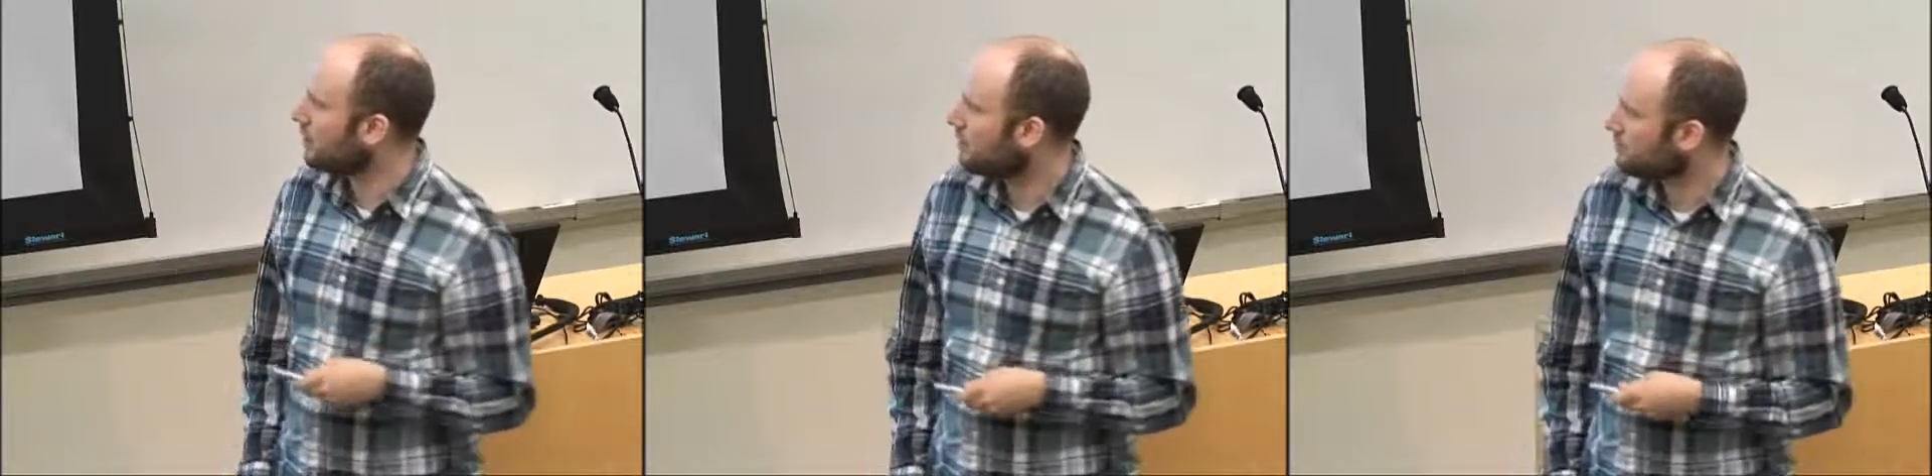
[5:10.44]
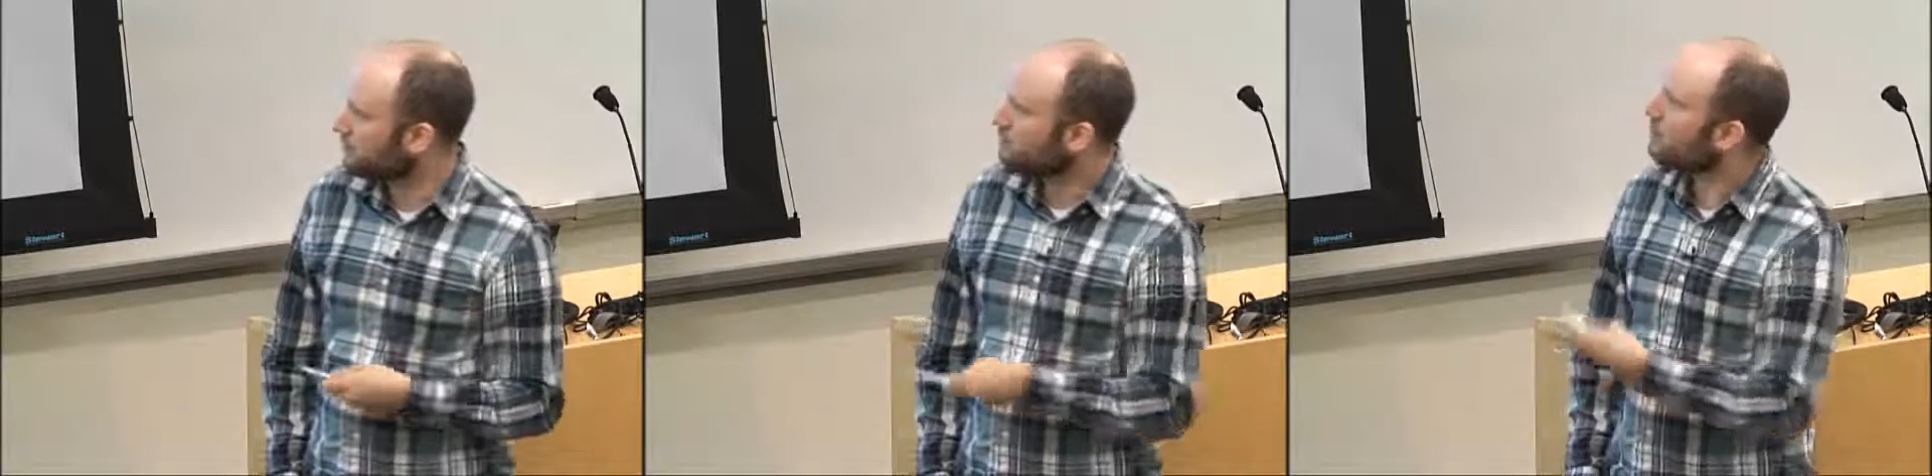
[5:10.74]
So
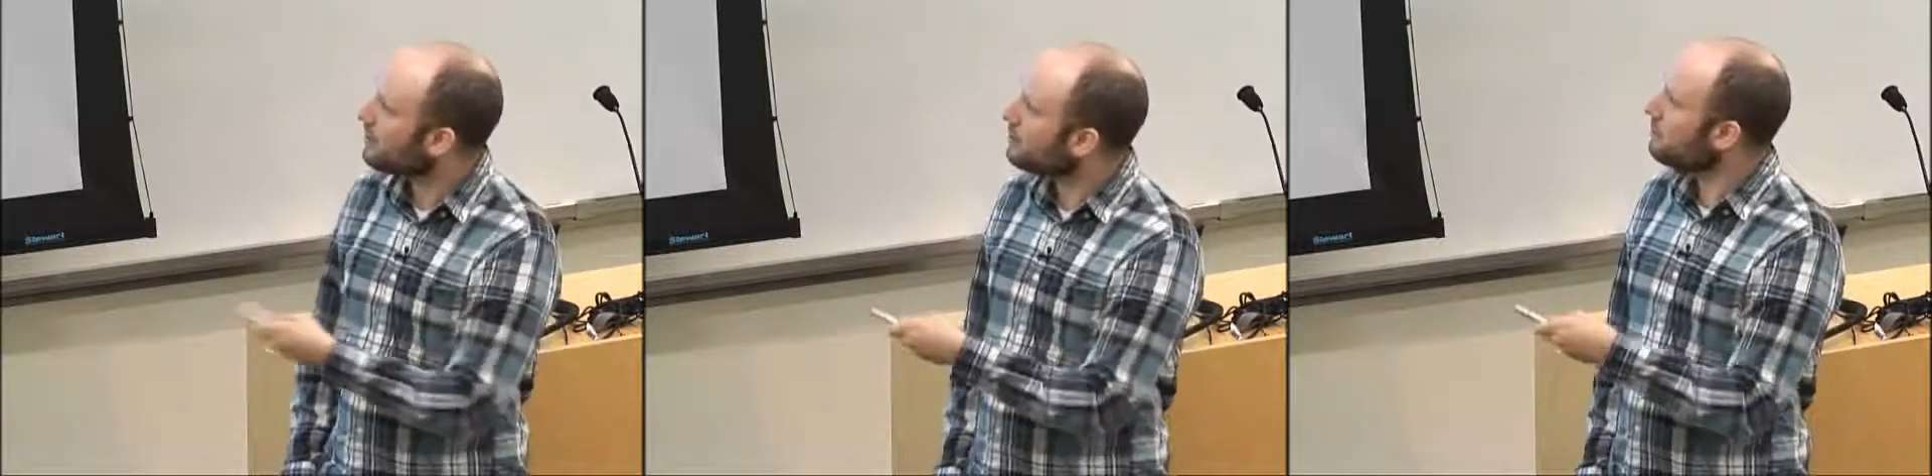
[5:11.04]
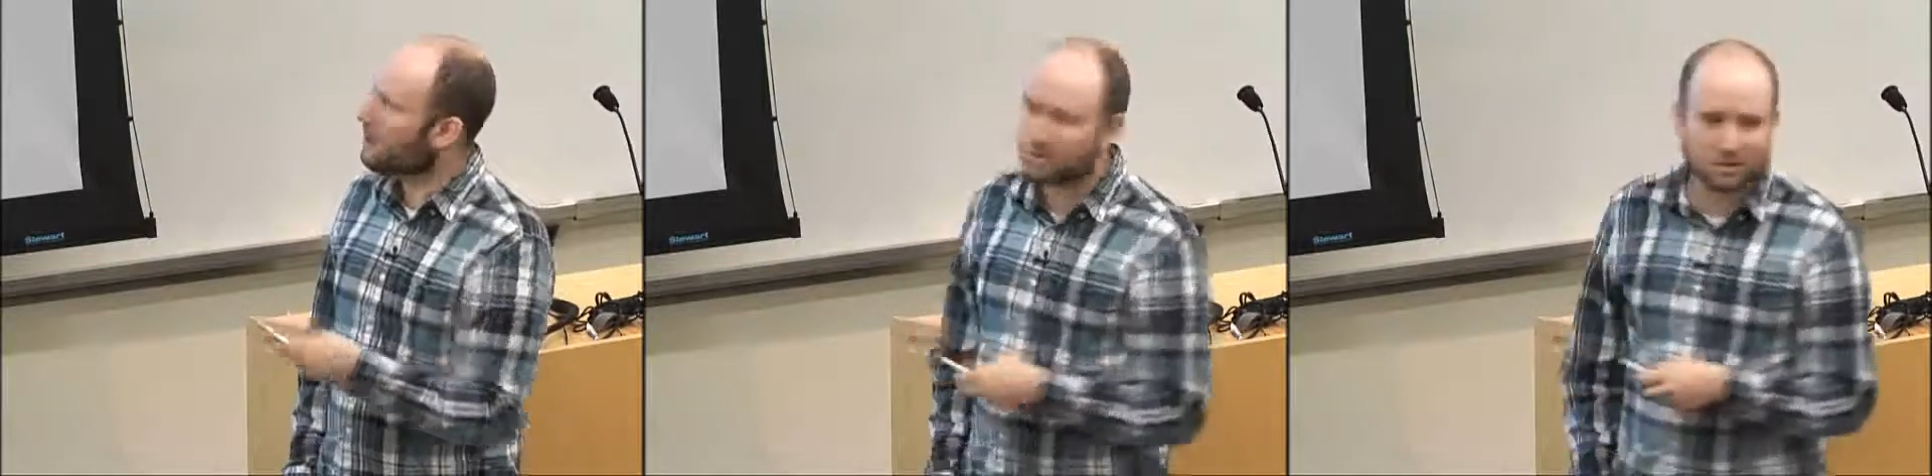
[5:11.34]
these are
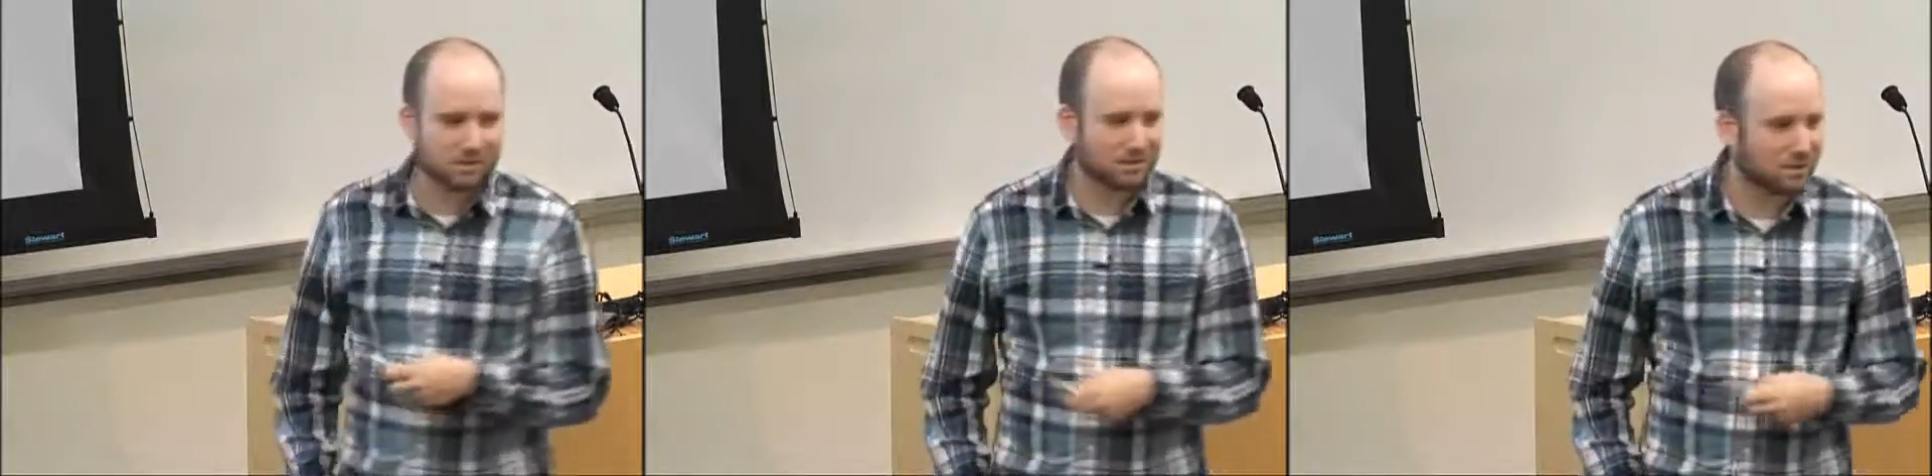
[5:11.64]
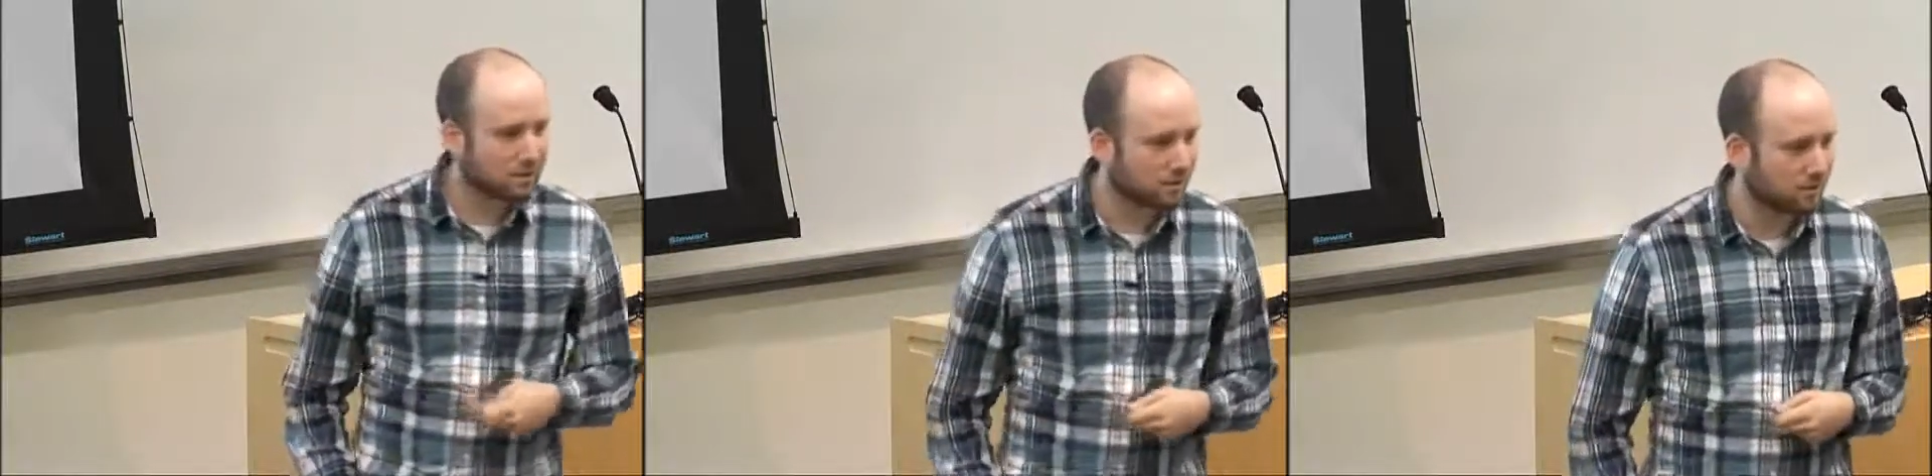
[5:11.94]
independent,
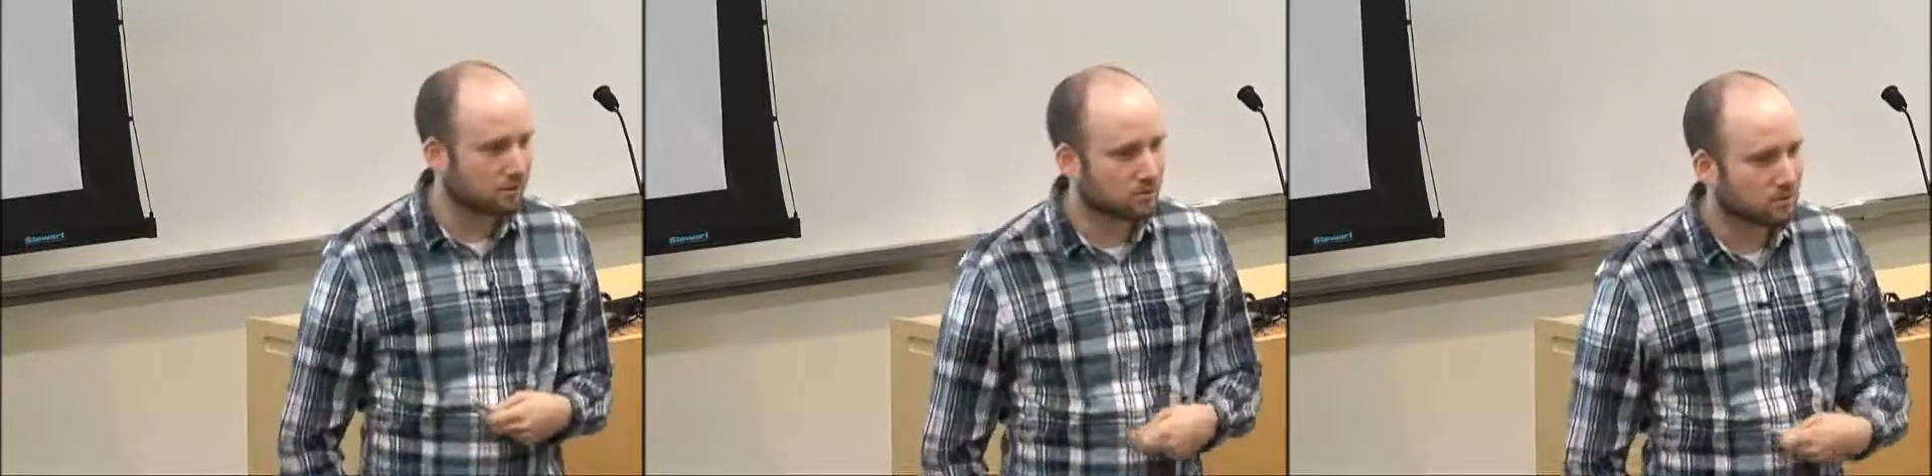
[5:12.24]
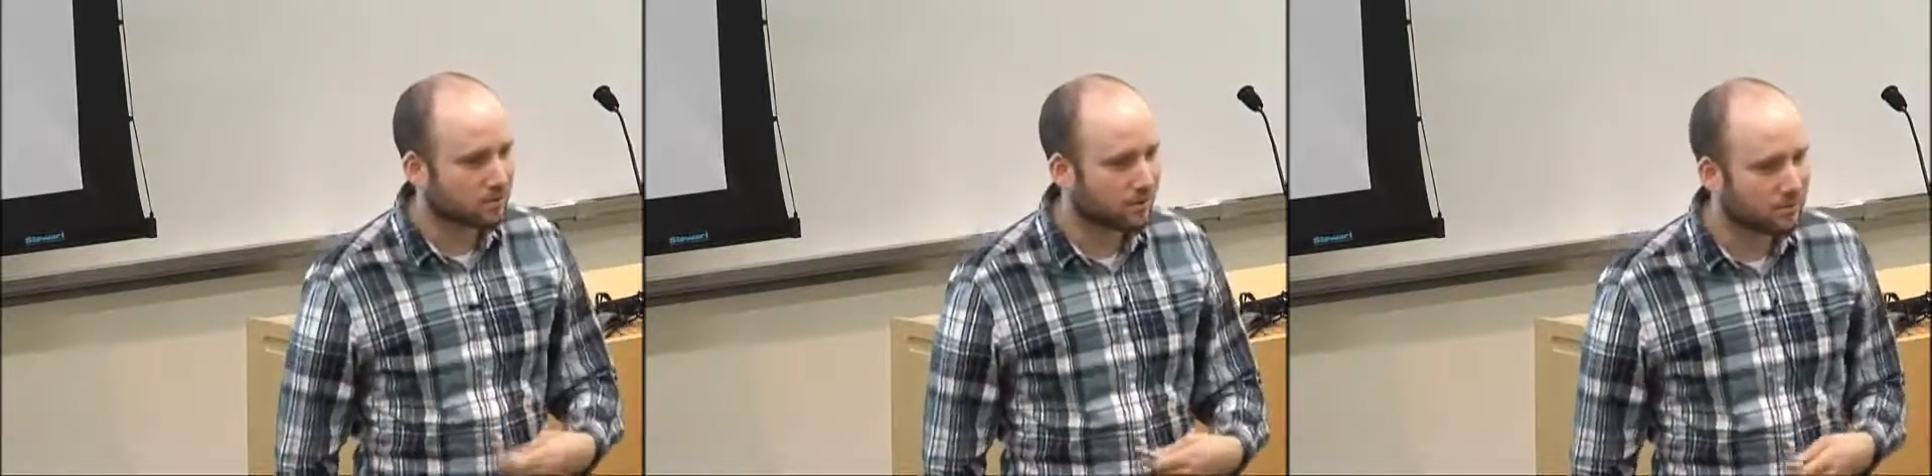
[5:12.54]
identically
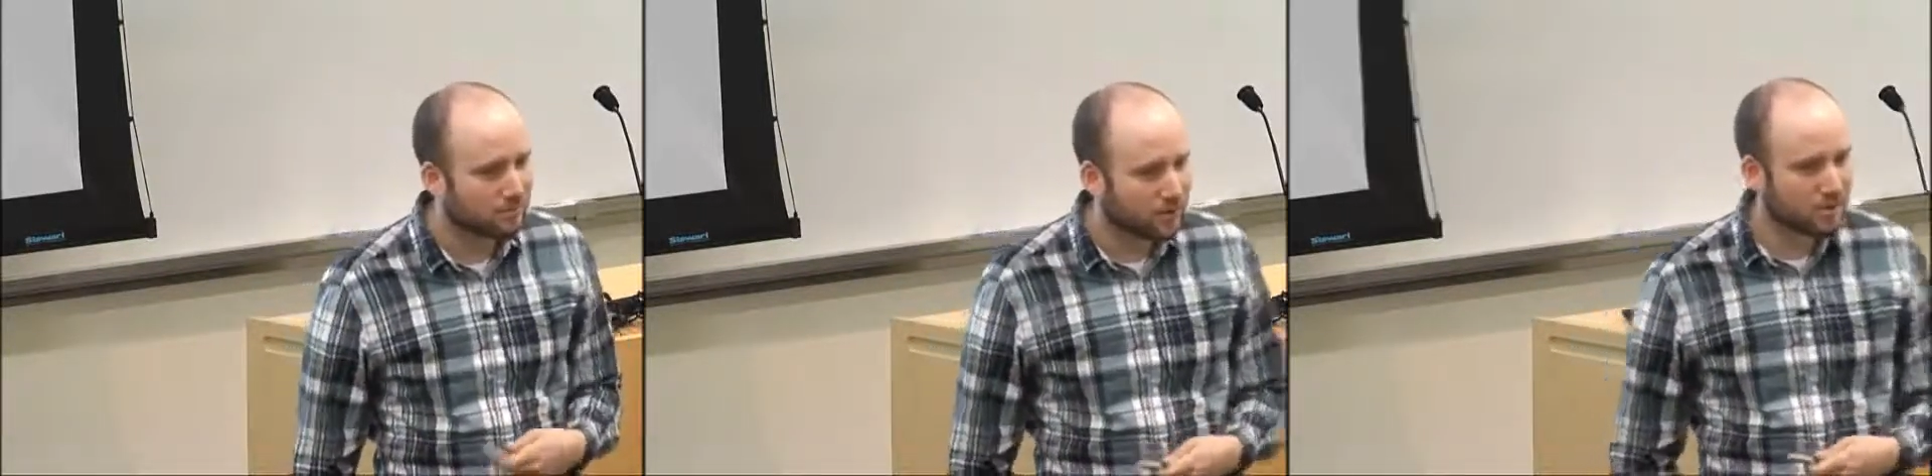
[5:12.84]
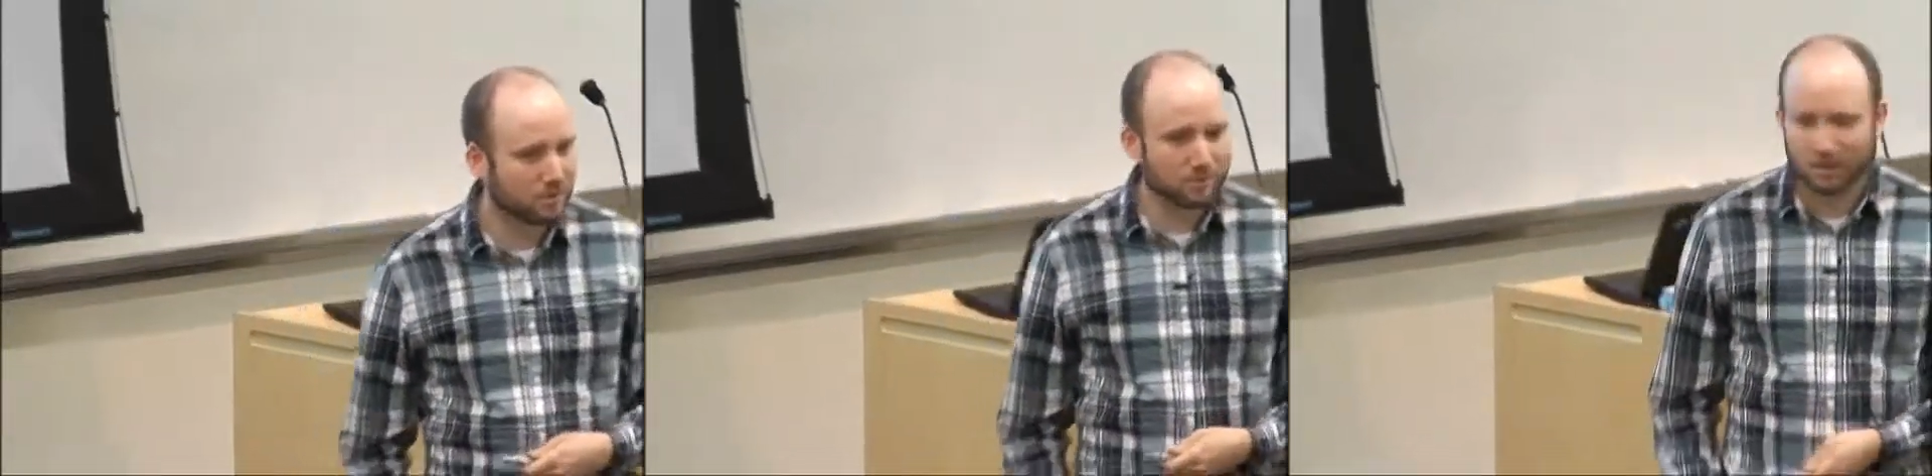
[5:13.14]
distributed random
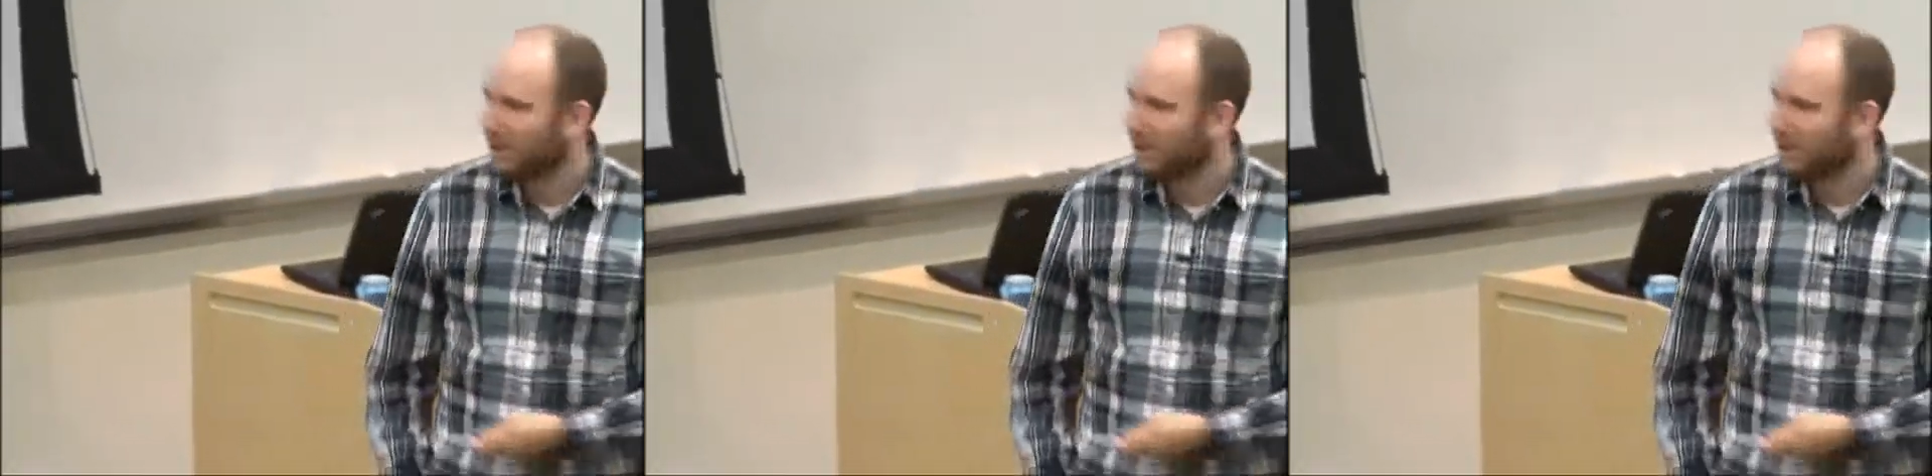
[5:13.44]
variables.